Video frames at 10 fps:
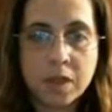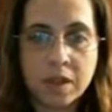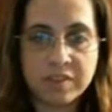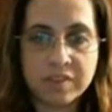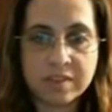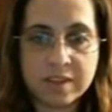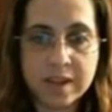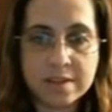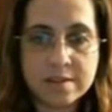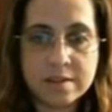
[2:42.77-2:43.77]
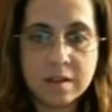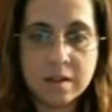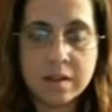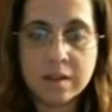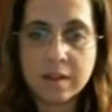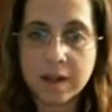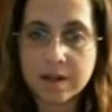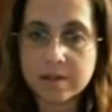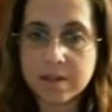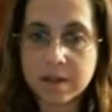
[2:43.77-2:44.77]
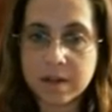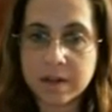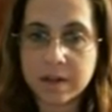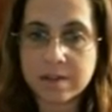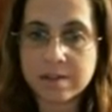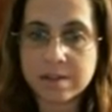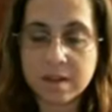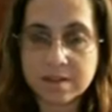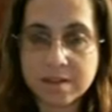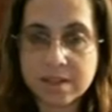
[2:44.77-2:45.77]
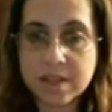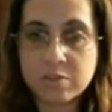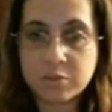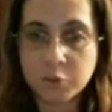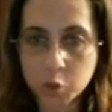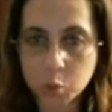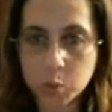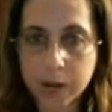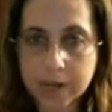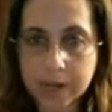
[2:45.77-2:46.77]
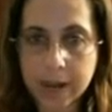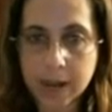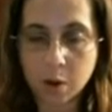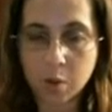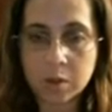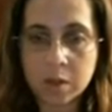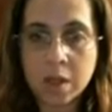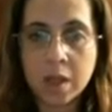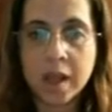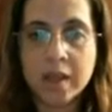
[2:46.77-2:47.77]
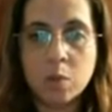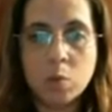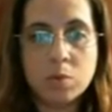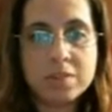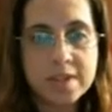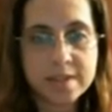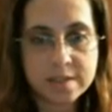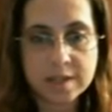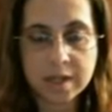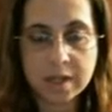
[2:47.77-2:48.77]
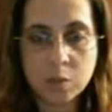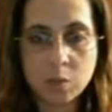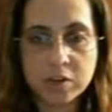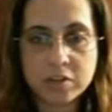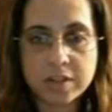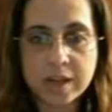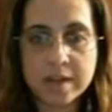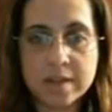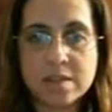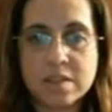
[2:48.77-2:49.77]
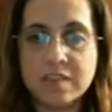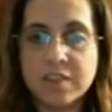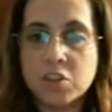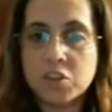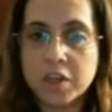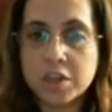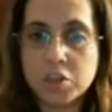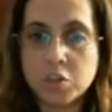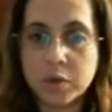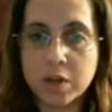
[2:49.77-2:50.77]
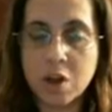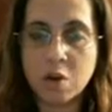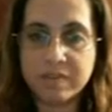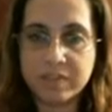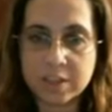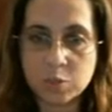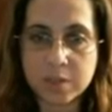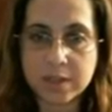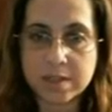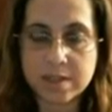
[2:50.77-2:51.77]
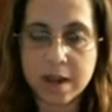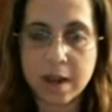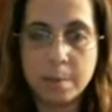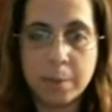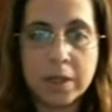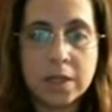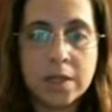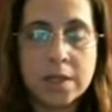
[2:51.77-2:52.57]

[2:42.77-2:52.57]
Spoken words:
If it's a yes, then that is it and is a yes for you right now. And then we will test it again when you're done to see if it's changed to a no, if that's what needs to happen.